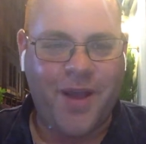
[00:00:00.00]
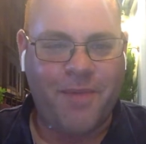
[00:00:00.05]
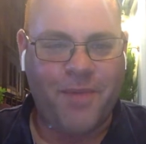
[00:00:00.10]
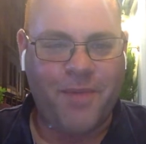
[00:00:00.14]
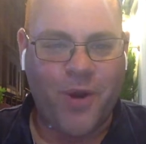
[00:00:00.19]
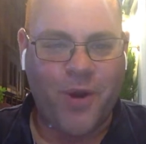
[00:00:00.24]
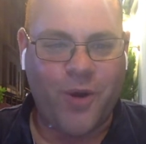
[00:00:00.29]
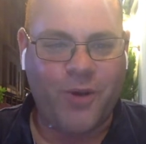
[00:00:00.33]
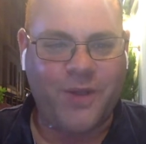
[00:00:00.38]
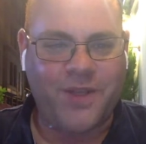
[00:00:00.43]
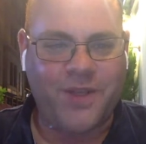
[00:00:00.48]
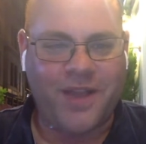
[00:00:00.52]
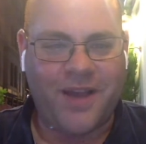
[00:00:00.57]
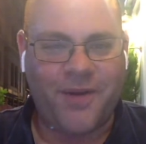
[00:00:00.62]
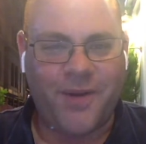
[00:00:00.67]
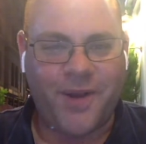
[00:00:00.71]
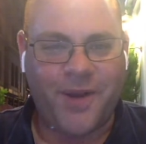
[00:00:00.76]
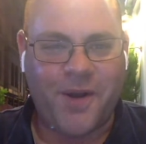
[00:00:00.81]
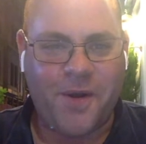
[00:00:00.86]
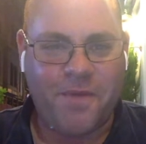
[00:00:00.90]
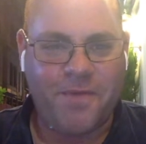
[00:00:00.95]
I'm your host,
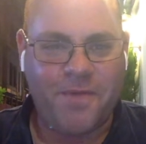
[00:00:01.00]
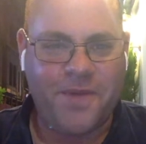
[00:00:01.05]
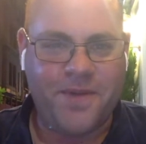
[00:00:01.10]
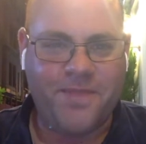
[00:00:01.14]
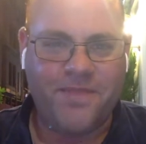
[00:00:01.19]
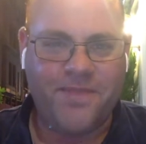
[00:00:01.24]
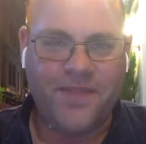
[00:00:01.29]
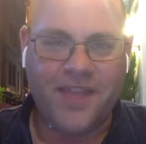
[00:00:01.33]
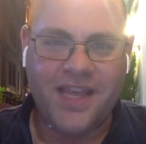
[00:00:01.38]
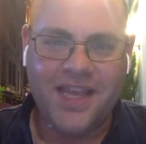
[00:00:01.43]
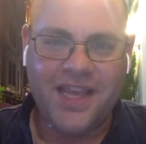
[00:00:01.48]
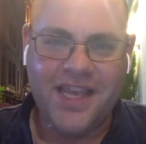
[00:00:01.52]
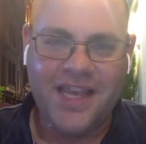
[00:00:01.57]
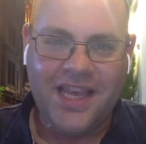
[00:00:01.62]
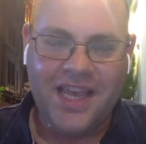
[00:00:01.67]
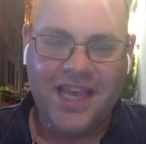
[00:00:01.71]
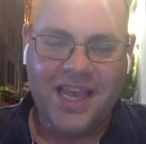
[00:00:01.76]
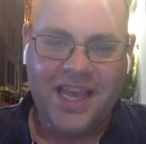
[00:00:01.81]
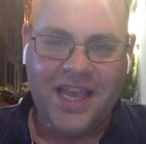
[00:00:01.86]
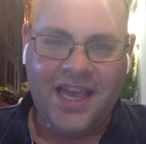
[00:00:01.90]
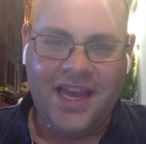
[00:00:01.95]
Kompan,
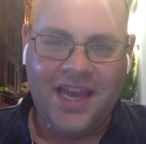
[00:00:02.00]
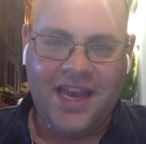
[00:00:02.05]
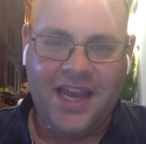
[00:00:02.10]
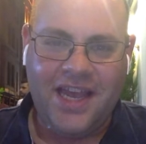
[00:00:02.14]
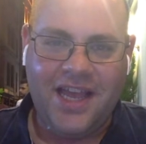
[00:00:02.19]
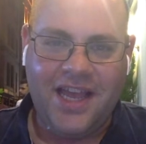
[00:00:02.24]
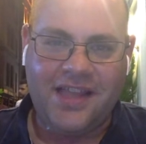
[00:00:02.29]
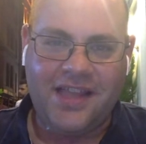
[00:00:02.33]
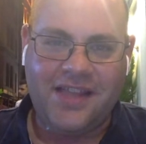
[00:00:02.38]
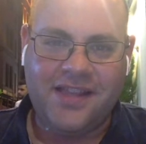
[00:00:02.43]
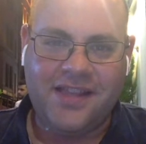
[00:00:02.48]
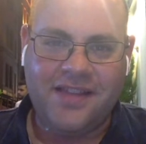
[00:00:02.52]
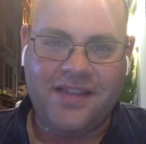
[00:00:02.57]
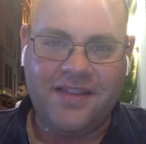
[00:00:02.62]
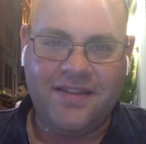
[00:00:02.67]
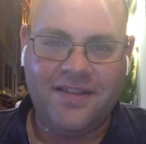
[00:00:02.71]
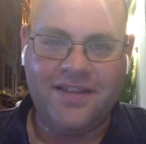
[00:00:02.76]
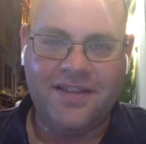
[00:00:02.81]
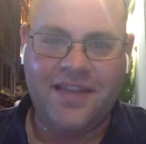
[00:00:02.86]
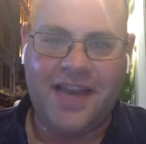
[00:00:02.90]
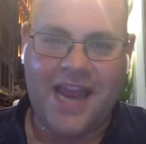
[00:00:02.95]
and
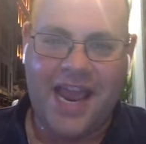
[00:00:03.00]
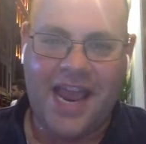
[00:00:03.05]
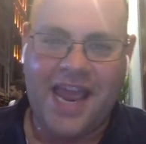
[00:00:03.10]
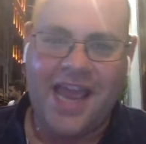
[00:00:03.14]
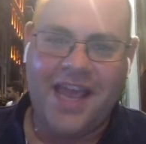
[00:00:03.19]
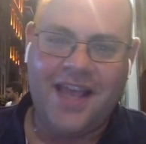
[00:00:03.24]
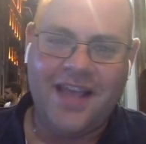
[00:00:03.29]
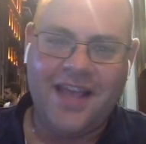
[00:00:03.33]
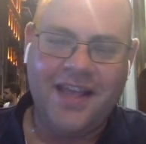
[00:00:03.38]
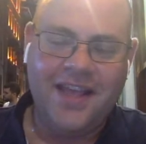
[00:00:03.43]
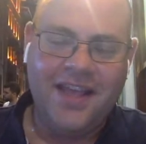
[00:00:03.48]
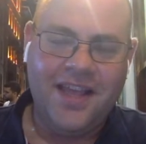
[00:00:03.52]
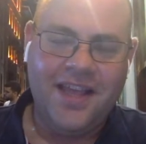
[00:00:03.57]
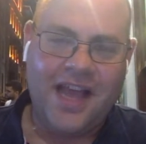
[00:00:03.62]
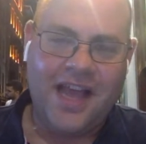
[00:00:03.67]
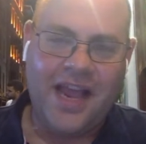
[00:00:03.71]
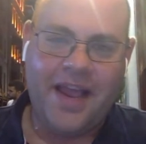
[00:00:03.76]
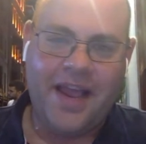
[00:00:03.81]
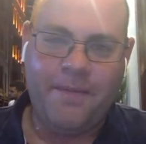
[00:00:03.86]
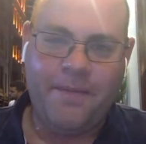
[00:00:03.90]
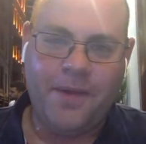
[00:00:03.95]
today
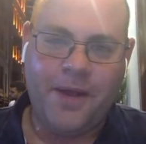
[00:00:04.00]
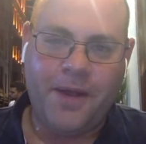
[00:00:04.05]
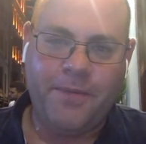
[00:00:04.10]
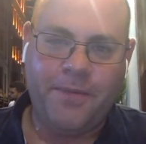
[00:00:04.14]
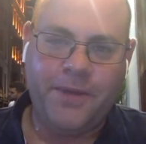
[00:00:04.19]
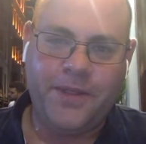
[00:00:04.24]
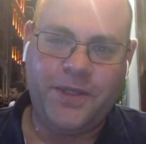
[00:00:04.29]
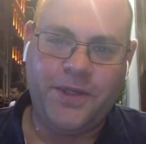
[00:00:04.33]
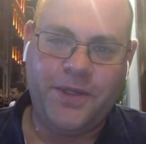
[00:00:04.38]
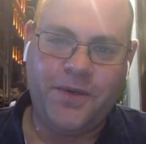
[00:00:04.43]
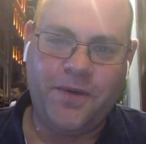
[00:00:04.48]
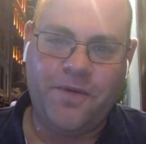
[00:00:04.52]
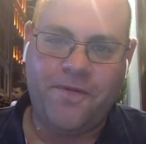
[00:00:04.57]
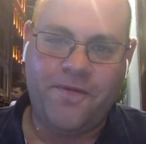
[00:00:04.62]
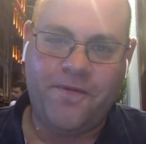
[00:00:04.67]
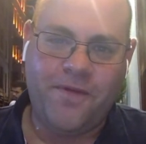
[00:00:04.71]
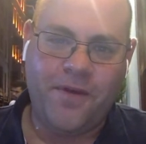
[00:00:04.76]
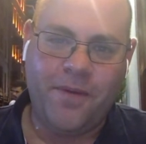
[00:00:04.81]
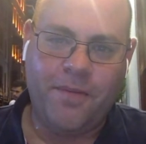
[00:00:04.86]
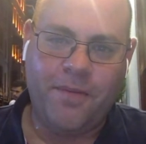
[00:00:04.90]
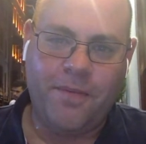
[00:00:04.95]
I'm coming to you
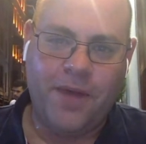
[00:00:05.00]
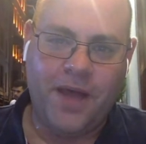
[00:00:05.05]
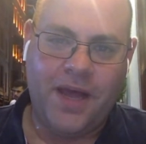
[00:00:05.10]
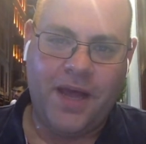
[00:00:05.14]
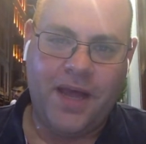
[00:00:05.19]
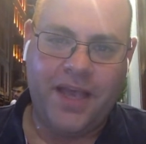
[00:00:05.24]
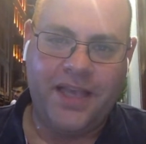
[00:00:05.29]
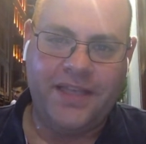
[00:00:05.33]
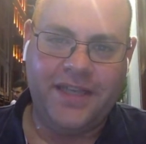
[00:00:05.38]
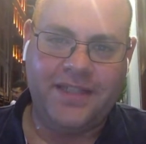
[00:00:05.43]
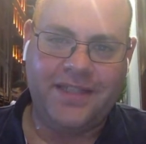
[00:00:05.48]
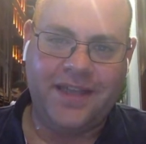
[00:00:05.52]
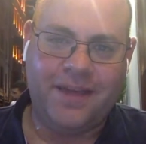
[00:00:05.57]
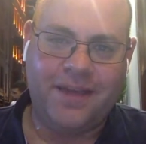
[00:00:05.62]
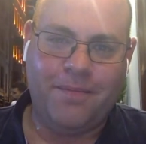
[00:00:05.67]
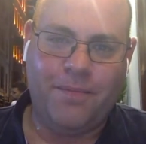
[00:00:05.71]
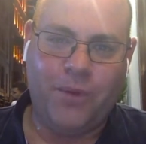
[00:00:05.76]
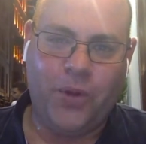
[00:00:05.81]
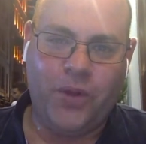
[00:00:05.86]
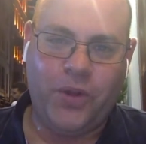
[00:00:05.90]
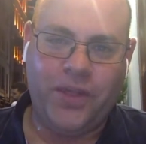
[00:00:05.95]
from
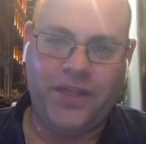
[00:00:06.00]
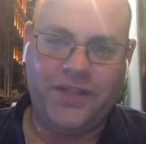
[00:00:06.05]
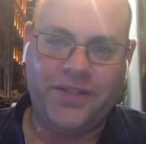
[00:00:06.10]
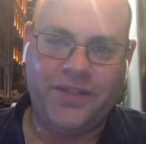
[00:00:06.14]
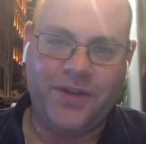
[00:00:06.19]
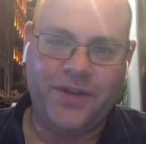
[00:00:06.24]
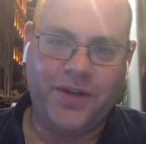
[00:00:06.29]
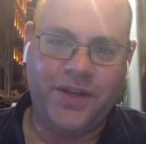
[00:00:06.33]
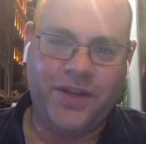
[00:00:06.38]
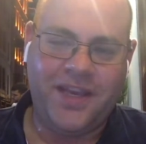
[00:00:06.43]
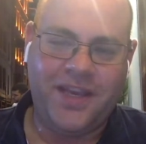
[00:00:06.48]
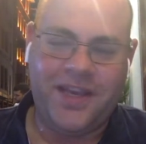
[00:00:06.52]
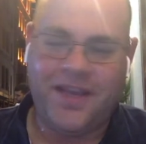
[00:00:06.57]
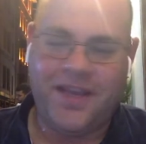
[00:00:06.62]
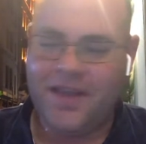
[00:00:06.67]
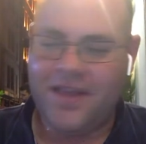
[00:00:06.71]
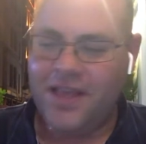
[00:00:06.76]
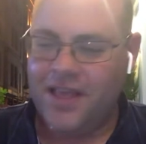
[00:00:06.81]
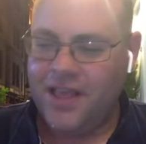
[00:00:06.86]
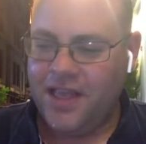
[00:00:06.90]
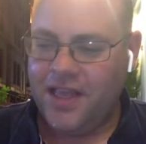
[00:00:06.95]
Istanbul in Turkey,
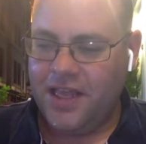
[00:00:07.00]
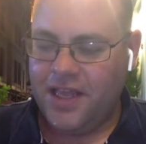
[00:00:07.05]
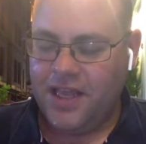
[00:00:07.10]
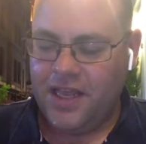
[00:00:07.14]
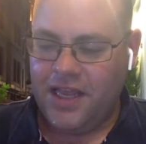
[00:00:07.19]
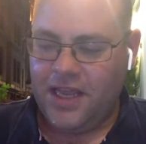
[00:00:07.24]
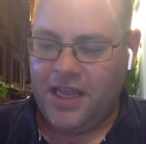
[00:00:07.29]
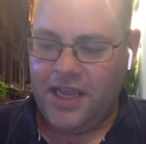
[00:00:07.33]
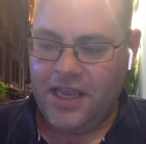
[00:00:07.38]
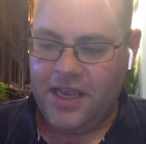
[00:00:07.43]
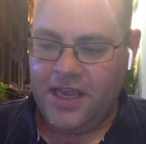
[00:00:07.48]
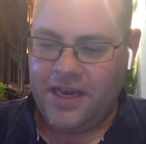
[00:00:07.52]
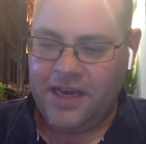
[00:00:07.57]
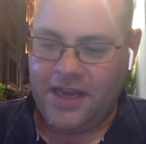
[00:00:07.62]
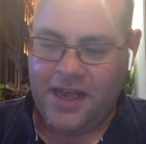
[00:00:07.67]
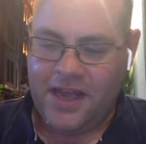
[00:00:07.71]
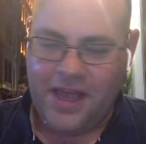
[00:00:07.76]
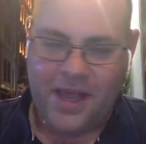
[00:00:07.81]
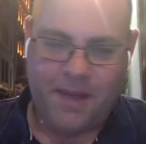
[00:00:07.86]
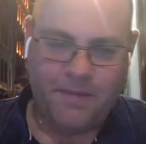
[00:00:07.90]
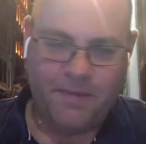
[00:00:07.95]
and
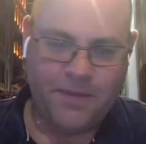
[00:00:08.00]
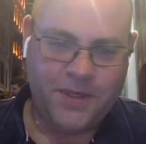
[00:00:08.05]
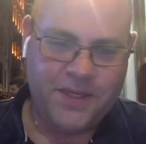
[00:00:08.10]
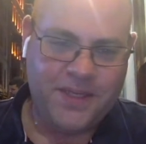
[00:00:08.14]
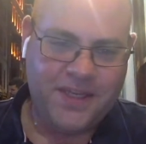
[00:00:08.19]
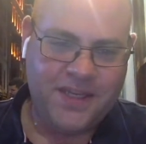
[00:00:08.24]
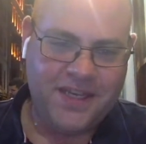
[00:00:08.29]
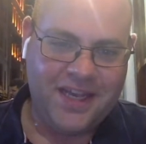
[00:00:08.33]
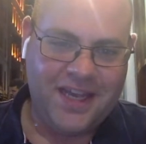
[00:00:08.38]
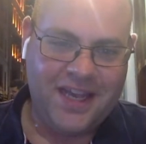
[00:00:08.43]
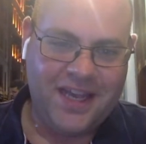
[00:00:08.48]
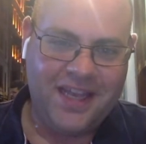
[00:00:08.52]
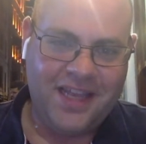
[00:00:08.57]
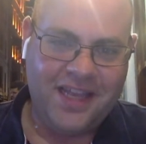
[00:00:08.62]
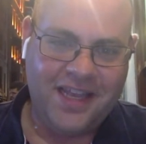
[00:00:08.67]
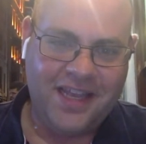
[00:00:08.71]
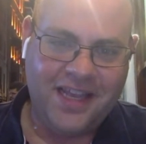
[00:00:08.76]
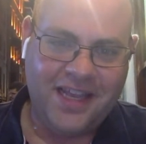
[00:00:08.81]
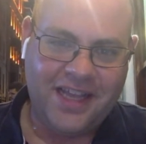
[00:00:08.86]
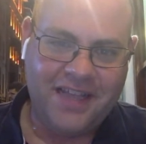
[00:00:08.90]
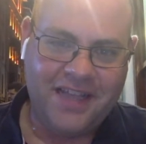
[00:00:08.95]
I'm just
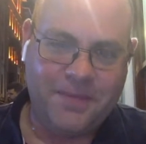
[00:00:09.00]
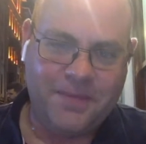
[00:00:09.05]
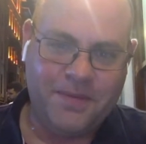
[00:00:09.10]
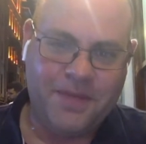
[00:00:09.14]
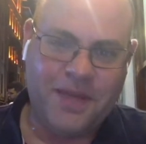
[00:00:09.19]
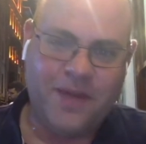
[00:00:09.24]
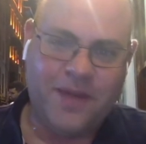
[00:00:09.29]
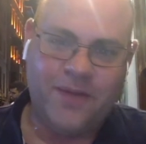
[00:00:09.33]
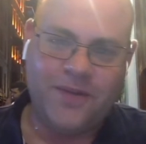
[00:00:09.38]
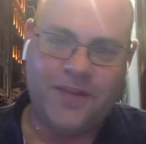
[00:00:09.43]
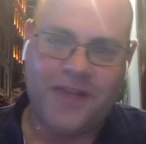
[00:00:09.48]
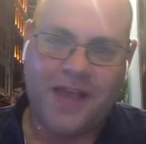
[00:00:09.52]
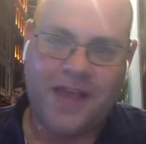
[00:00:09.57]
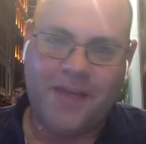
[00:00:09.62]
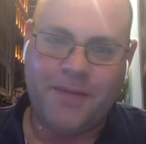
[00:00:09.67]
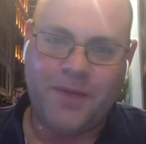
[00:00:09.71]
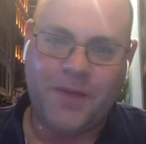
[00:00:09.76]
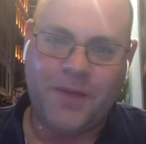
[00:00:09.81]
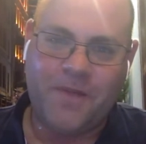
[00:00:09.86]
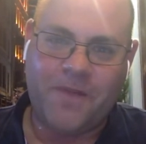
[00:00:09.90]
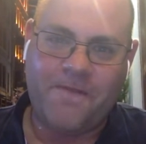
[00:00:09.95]
got some
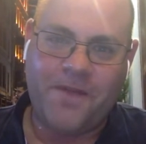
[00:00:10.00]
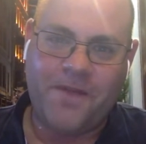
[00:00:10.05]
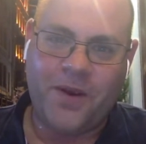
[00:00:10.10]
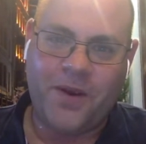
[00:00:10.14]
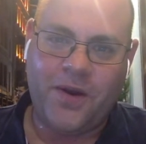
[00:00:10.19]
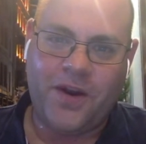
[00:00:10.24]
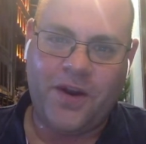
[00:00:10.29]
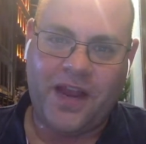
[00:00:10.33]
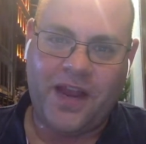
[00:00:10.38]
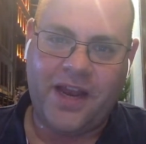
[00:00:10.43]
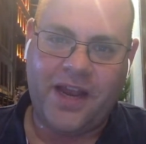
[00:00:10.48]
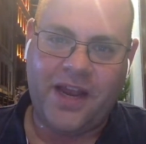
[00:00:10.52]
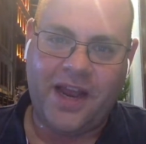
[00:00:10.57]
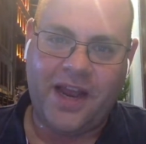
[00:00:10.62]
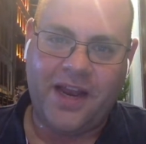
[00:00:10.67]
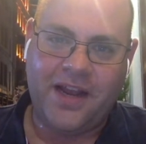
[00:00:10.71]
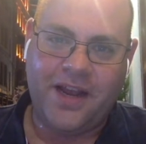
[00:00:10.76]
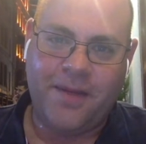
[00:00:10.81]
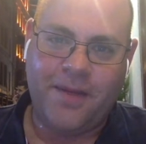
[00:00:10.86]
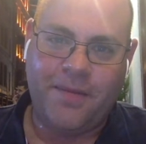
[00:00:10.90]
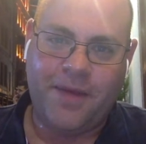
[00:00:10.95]
downtime, so I figured I'd
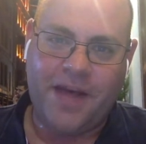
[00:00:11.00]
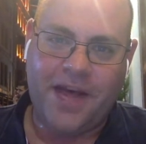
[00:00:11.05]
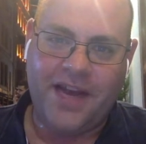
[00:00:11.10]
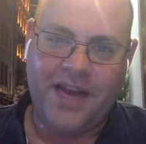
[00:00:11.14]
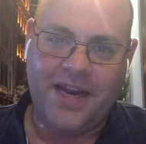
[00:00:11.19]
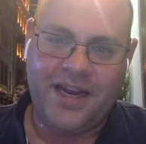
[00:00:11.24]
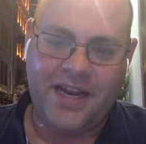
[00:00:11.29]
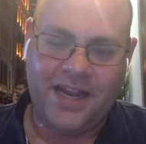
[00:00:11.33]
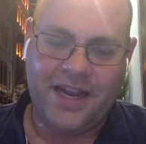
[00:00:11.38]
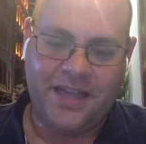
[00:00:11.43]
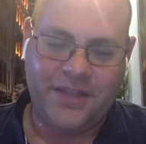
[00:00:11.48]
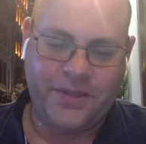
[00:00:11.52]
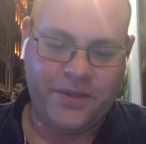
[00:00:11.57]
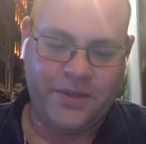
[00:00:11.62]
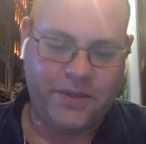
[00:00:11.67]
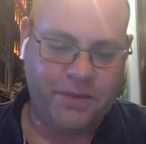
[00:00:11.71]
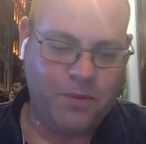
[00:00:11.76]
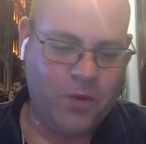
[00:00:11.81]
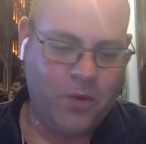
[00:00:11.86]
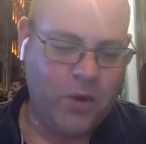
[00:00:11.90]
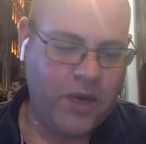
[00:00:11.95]
come on and answer
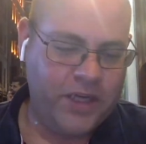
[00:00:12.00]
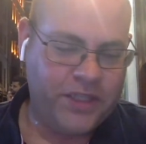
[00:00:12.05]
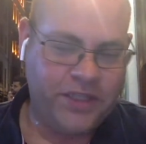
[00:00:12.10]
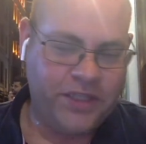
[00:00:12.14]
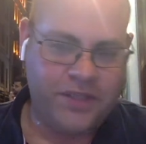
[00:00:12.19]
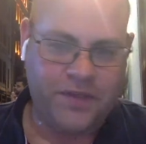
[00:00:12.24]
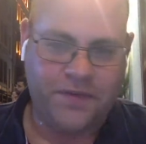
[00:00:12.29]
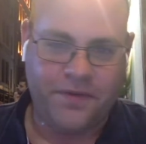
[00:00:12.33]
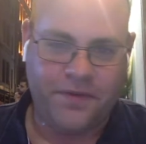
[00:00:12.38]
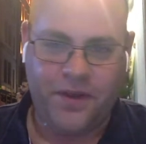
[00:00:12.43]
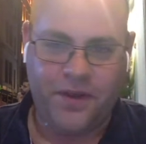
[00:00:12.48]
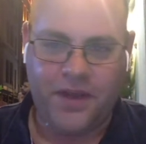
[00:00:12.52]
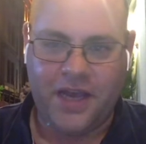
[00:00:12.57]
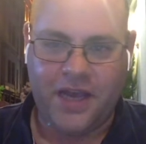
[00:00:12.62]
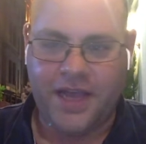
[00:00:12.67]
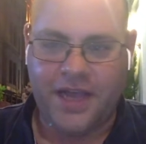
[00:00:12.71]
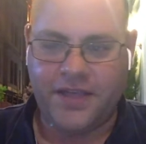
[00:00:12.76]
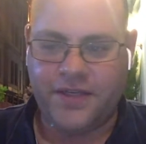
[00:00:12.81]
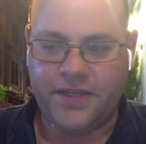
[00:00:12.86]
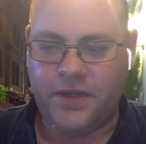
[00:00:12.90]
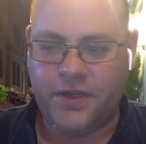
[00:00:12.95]
some questions for you
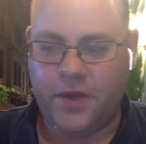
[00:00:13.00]
guys.